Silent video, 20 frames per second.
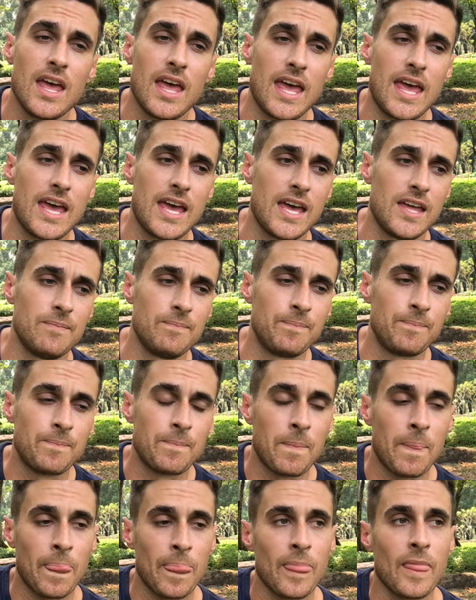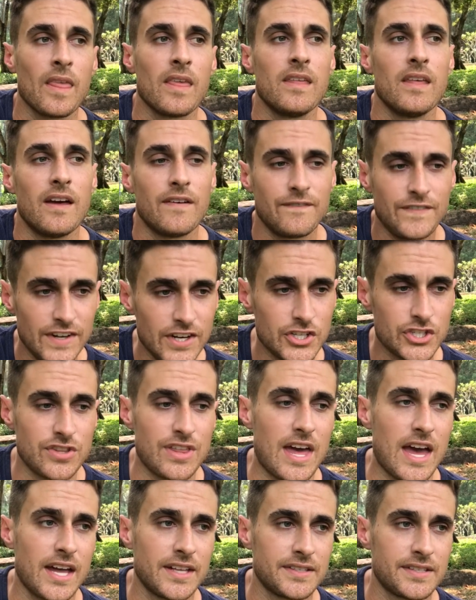And finished
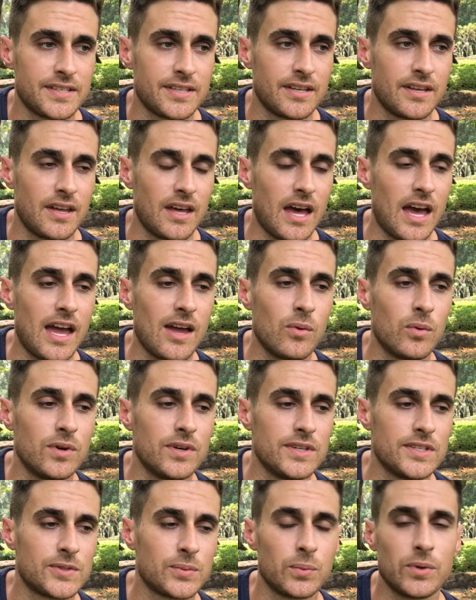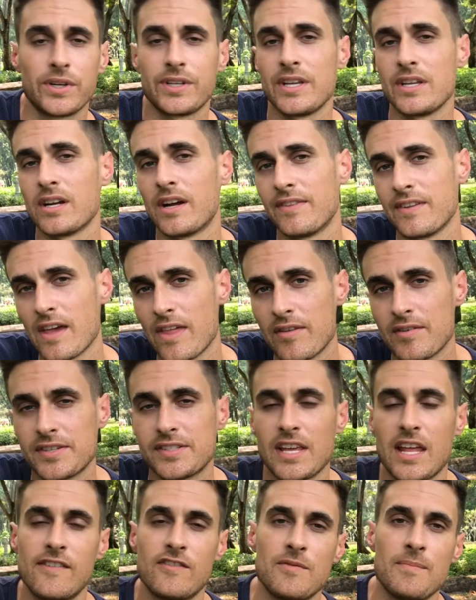that, I was working on the other
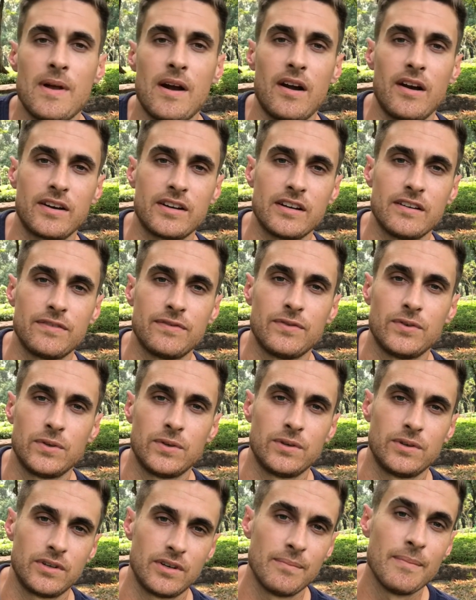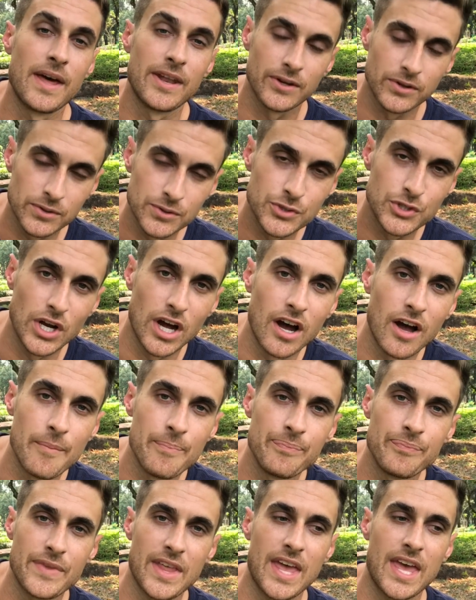side of America for a medical job,
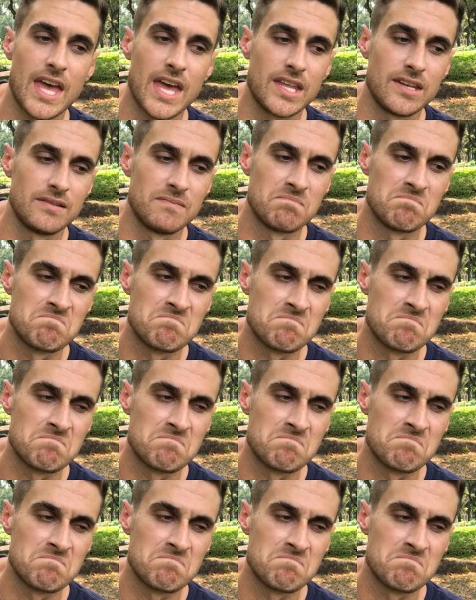and